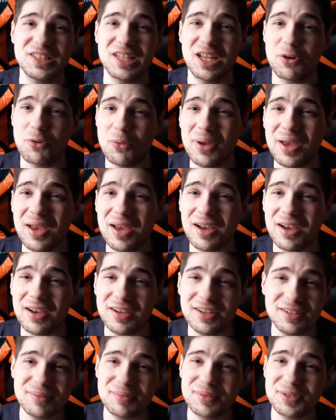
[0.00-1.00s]
that rare
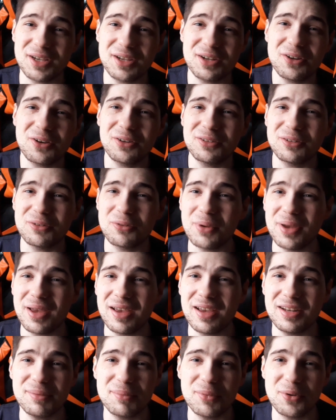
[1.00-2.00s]
items are not rare
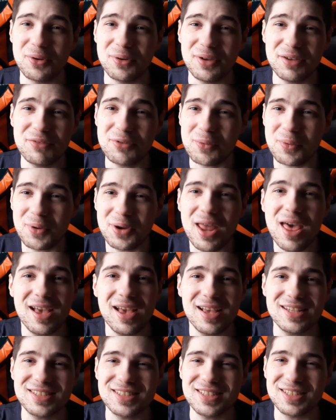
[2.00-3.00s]
anymore, everyone
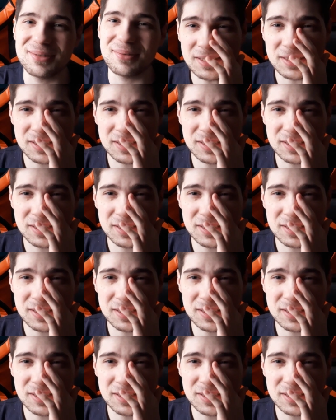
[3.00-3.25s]
has them.